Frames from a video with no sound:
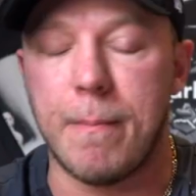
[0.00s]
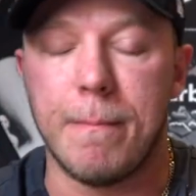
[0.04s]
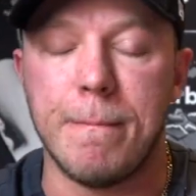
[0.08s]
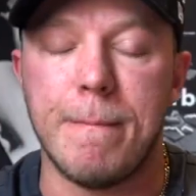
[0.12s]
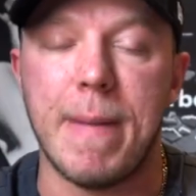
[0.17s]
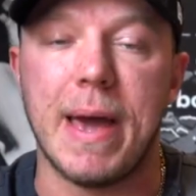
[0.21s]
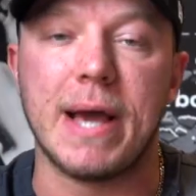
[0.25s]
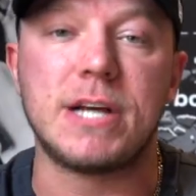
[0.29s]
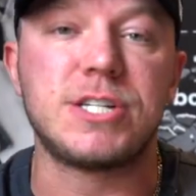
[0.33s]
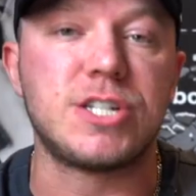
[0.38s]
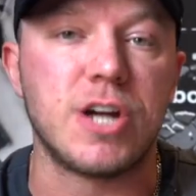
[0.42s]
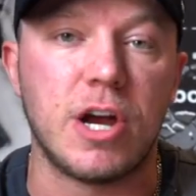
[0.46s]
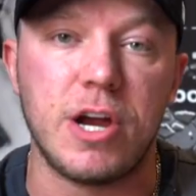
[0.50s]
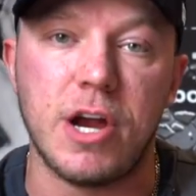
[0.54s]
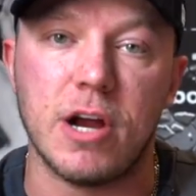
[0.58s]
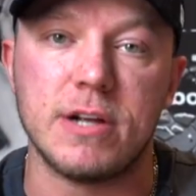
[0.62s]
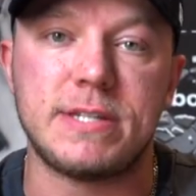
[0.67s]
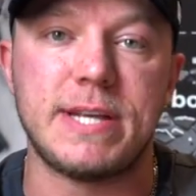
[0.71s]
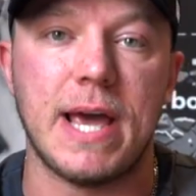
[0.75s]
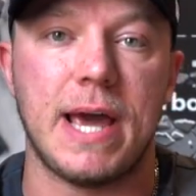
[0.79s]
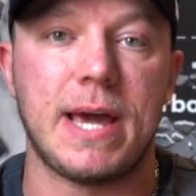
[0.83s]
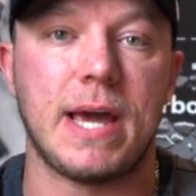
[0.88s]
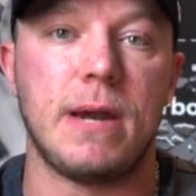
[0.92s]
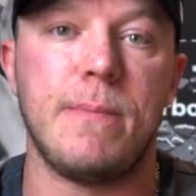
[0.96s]
Make sure you're
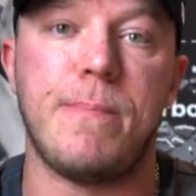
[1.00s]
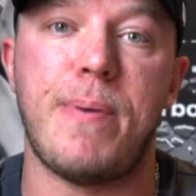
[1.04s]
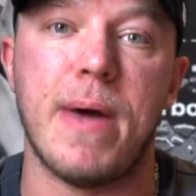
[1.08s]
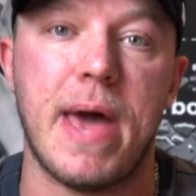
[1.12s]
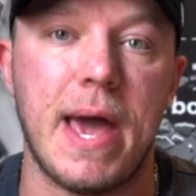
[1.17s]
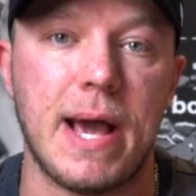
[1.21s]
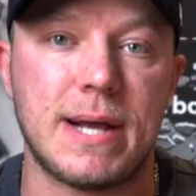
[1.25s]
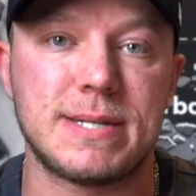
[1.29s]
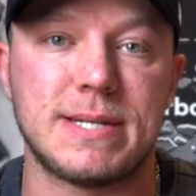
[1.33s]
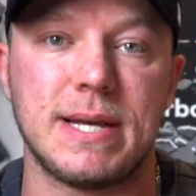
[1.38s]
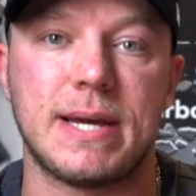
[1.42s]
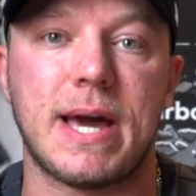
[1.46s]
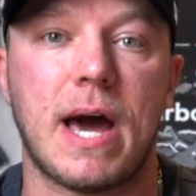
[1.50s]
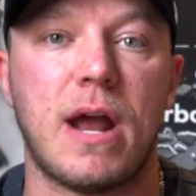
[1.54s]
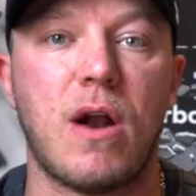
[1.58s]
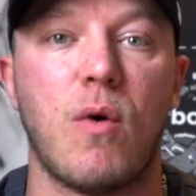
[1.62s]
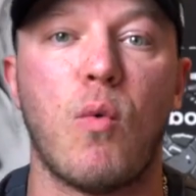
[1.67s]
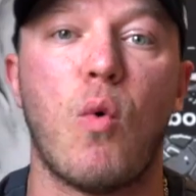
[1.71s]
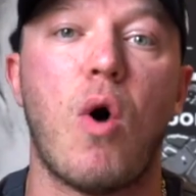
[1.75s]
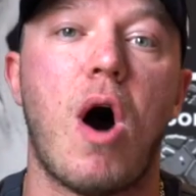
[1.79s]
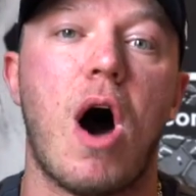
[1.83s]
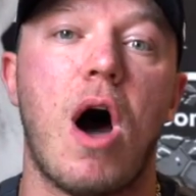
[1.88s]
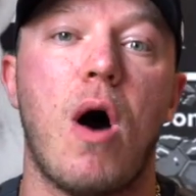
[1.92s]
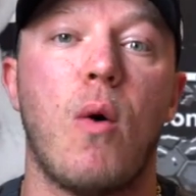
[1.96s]
taking pics and kind
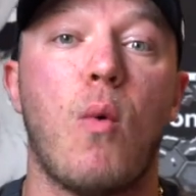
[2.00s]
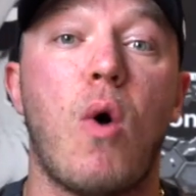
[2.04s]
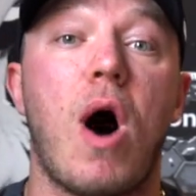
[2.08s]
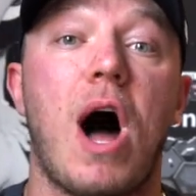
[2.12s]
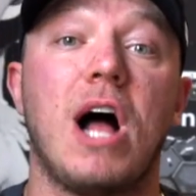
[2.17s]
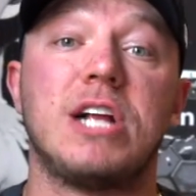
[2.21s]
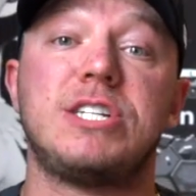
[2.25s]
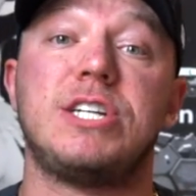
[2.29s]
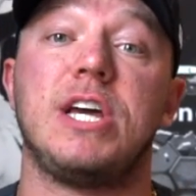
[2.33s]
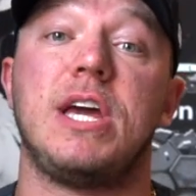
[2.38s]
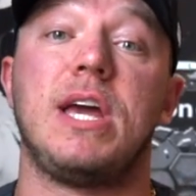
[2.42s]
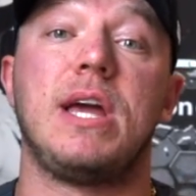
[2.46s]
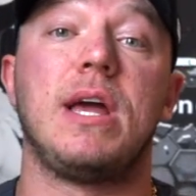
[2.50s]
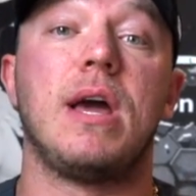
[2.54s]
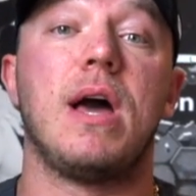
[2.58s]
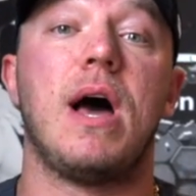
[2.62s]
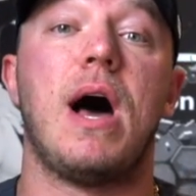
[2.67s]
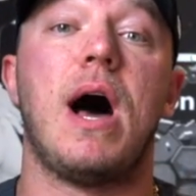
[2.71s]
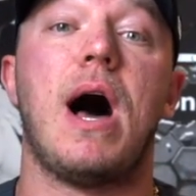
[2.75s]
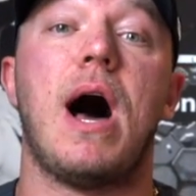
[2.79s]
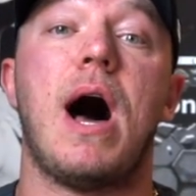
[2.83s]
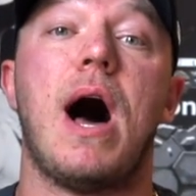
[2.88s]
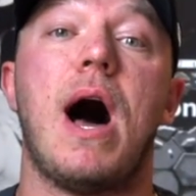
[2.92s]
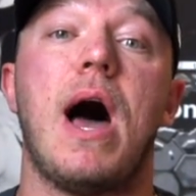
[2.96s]
of watching
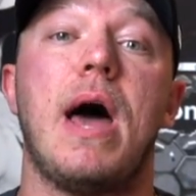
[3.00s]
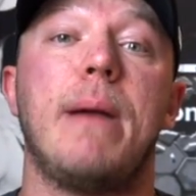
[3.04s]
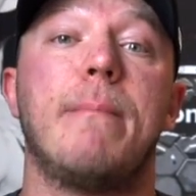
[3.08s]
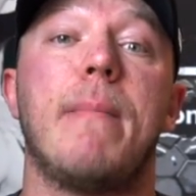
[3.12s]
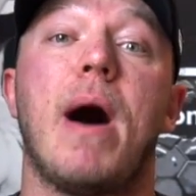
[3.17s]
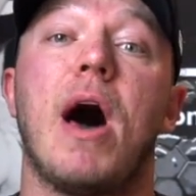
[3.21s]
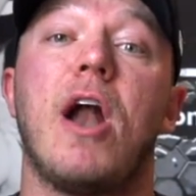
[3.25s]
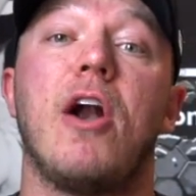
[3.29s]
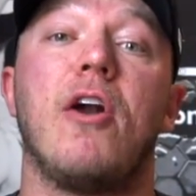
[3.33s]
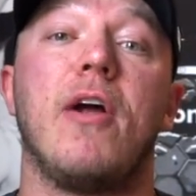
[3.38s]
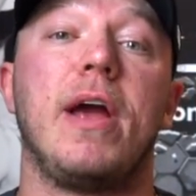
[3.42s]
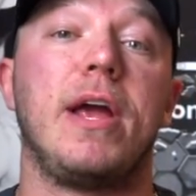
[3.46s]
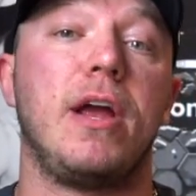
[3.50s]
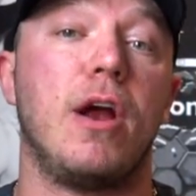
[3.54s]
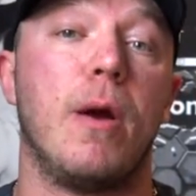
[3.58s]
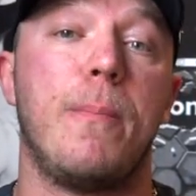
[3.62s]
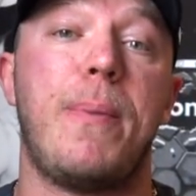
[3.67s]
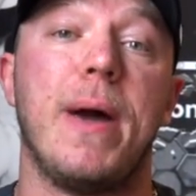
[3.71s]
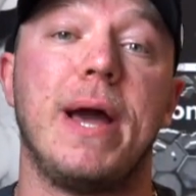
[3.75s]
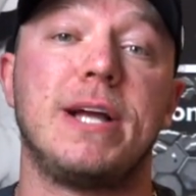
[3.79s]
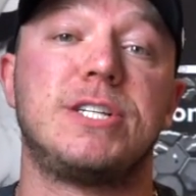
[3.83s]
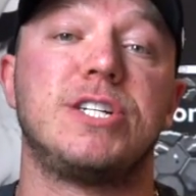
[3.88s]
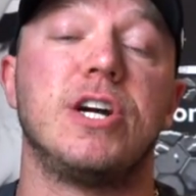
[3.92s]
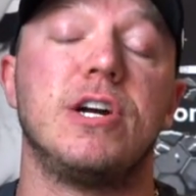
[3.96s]
and monitoring
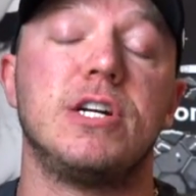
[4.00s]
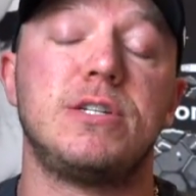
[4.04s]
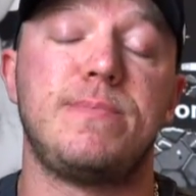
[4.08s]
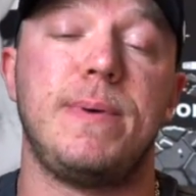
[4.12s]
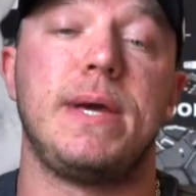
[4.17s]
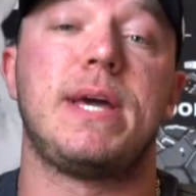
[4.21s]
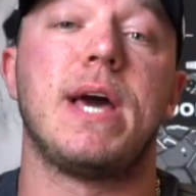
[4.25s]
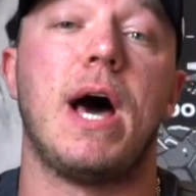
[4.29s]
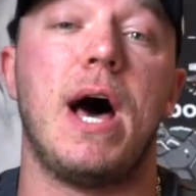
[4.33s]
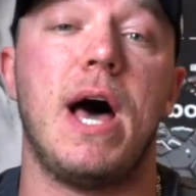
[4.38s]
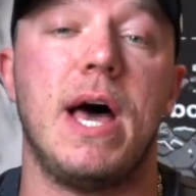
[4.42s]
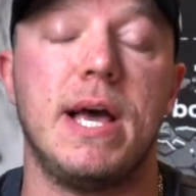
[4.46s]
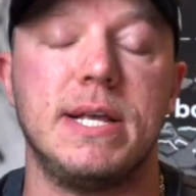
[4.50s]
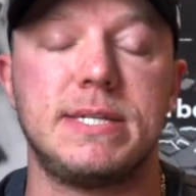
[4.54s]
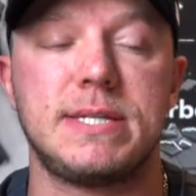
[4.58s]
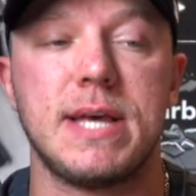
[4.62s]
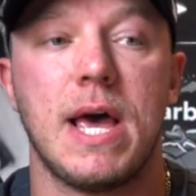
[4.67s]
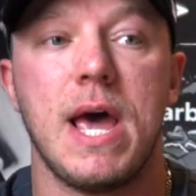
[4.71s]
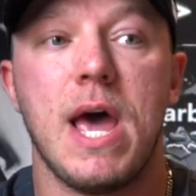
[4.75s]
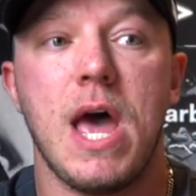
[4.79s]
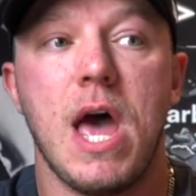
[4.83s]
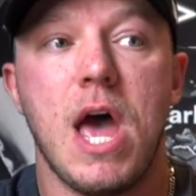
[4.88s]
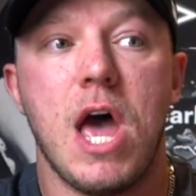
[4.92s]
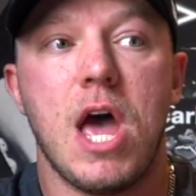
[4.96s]
the pictures, because